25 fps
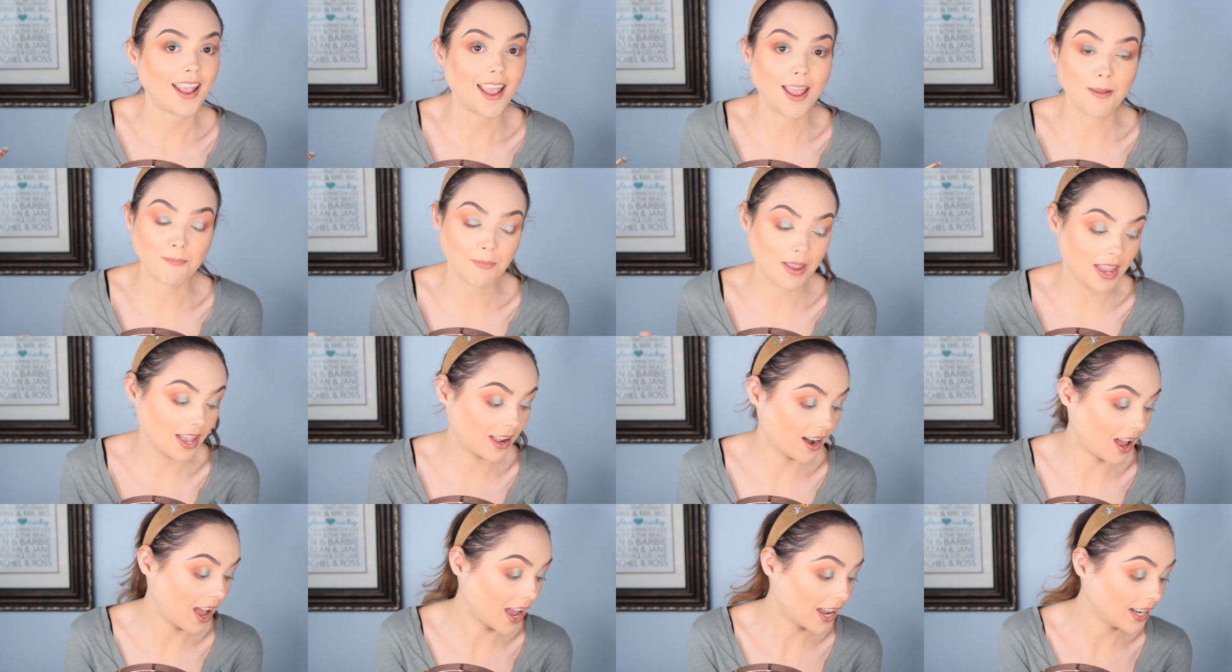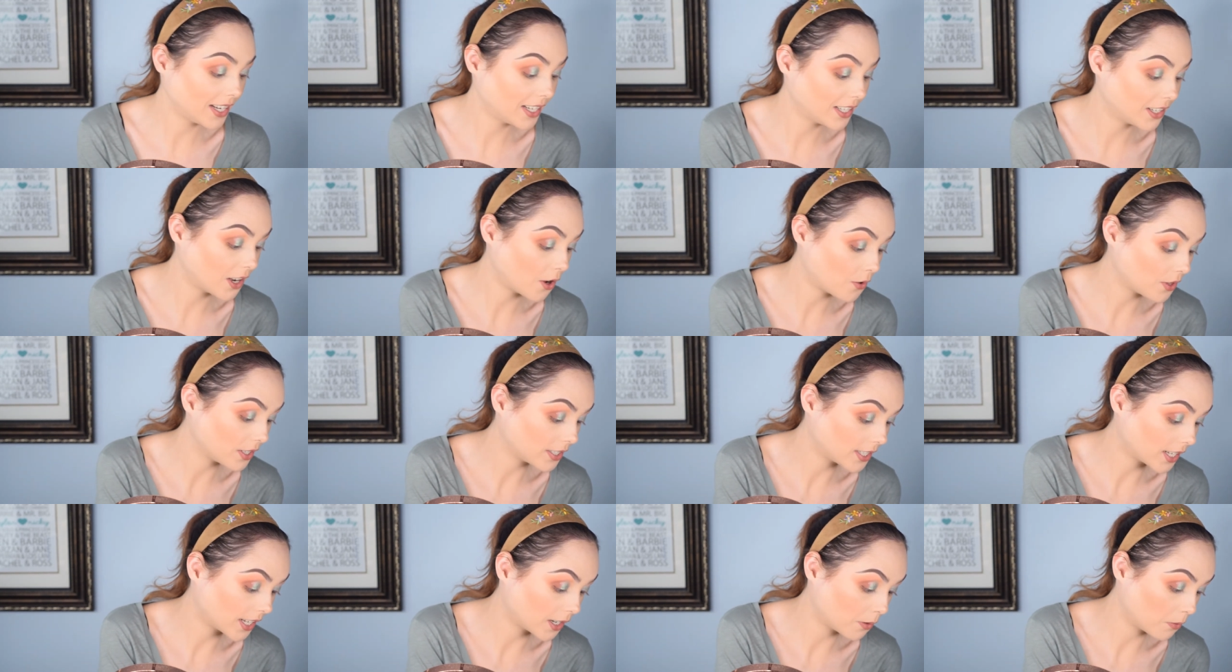And man, I didn't know
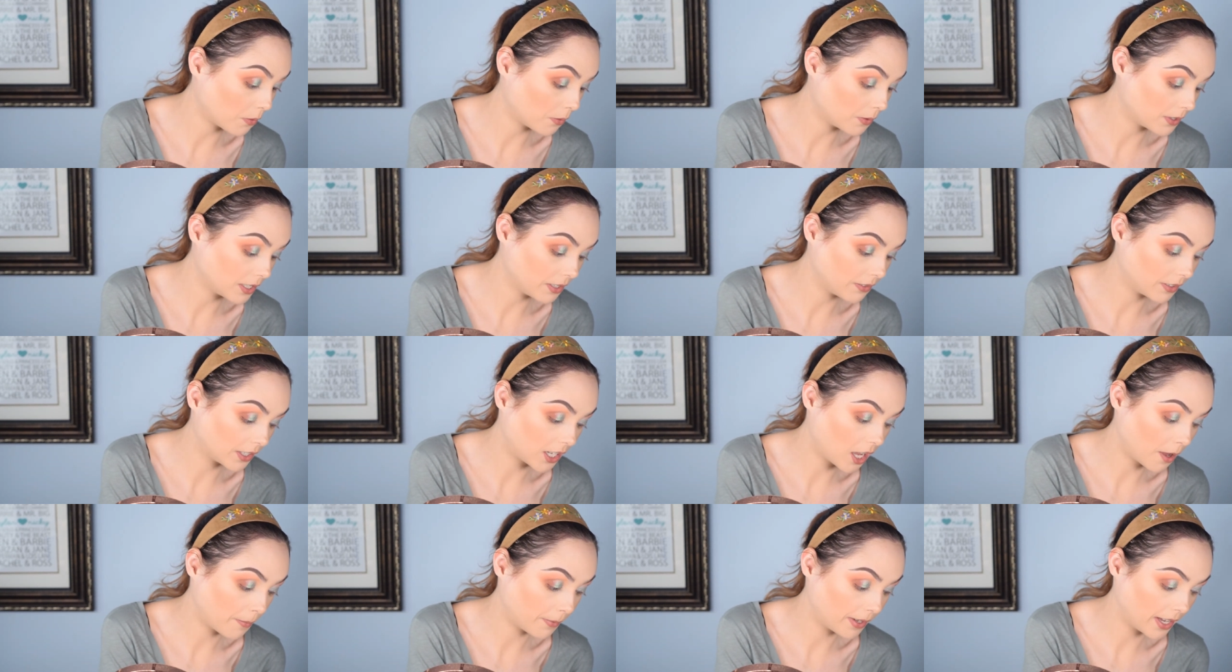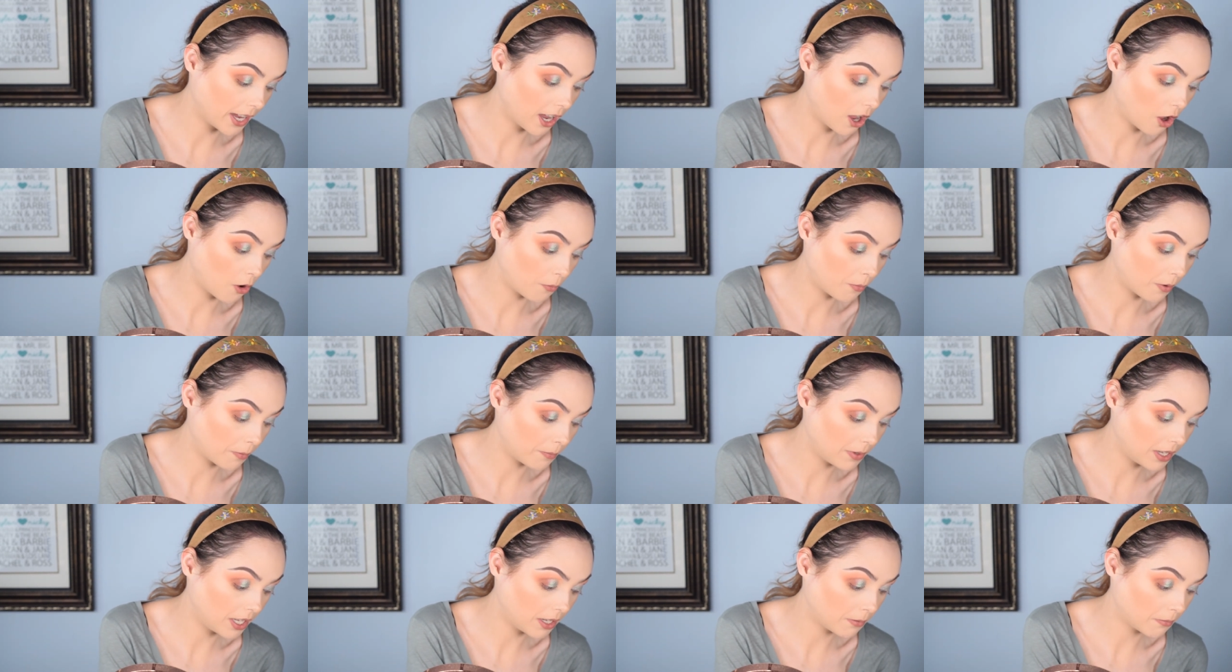the second one was even coming out,
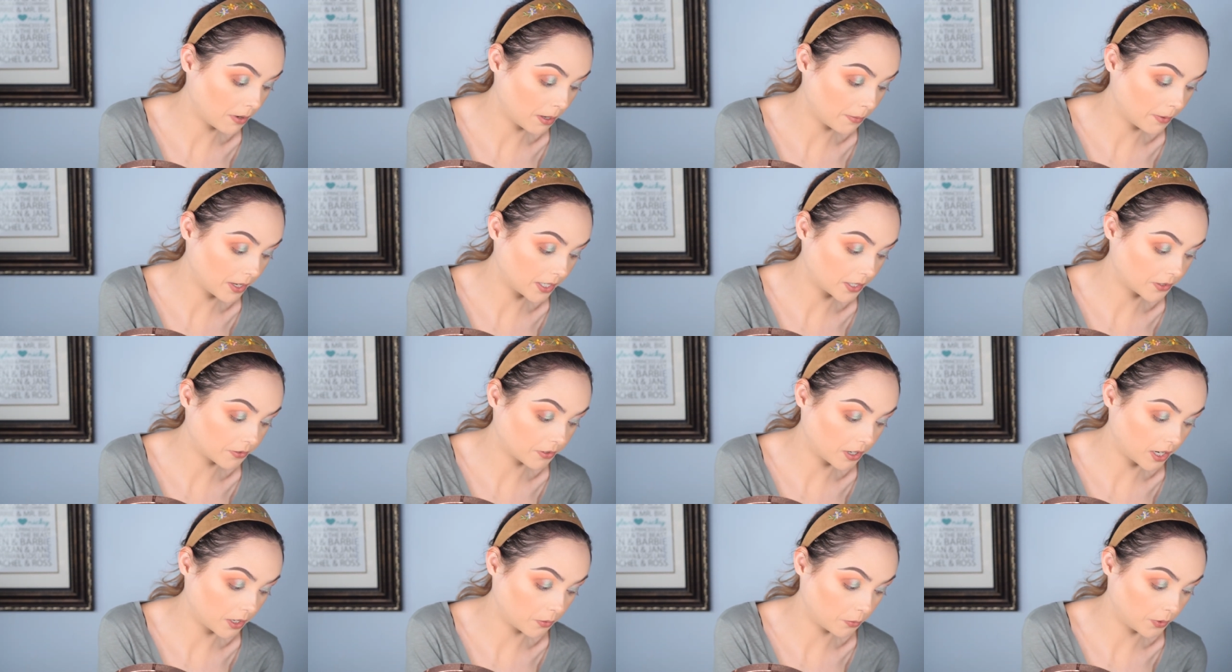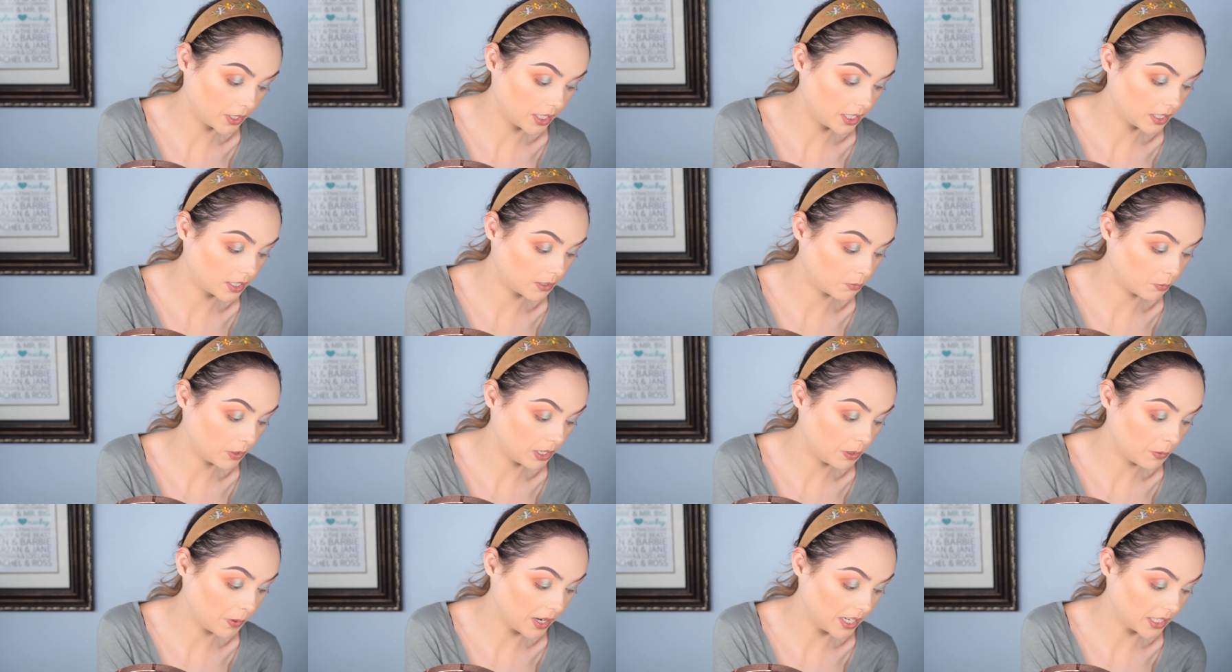but me and my best friend, we
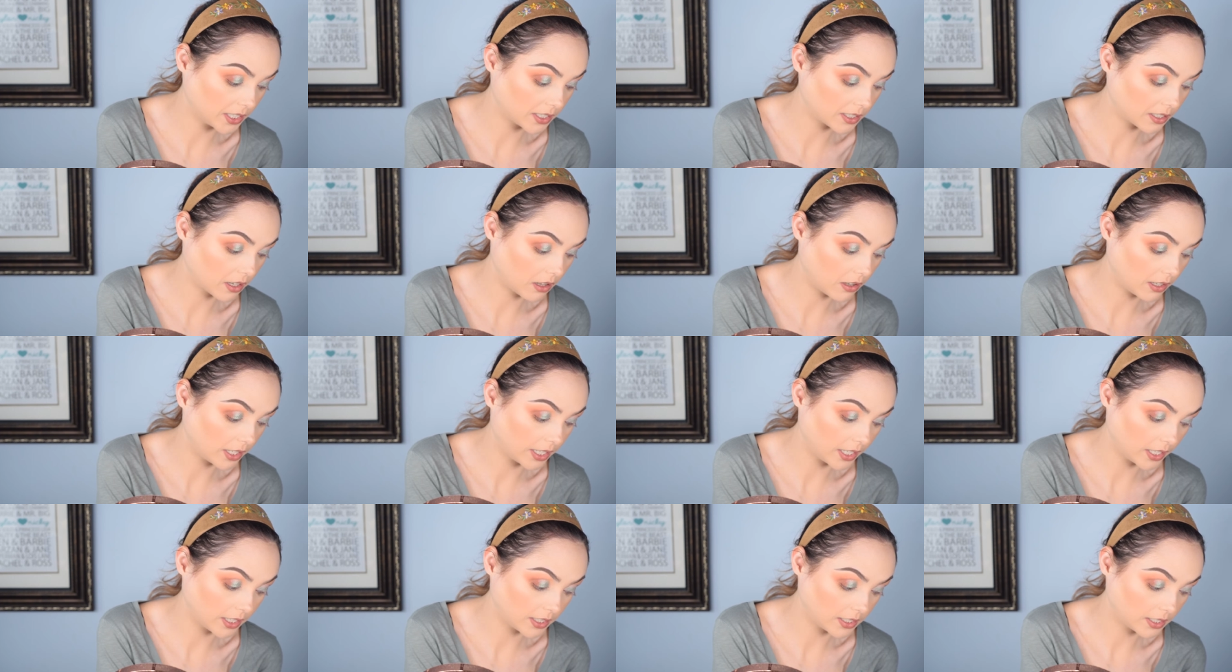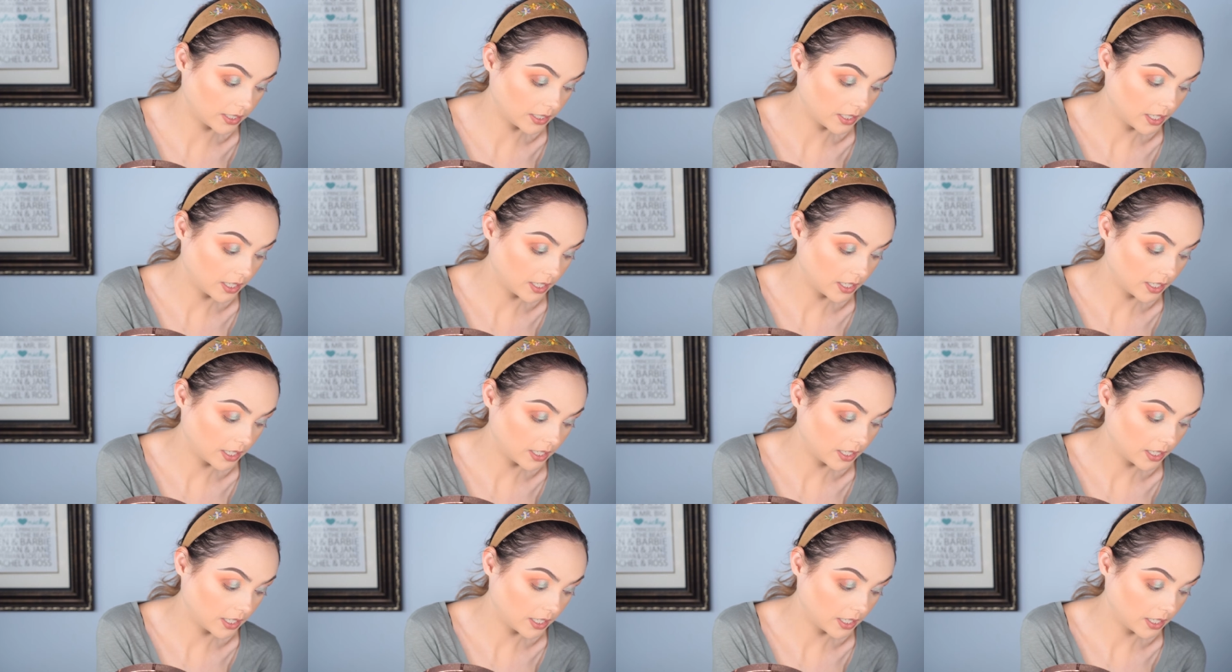we went and saw it.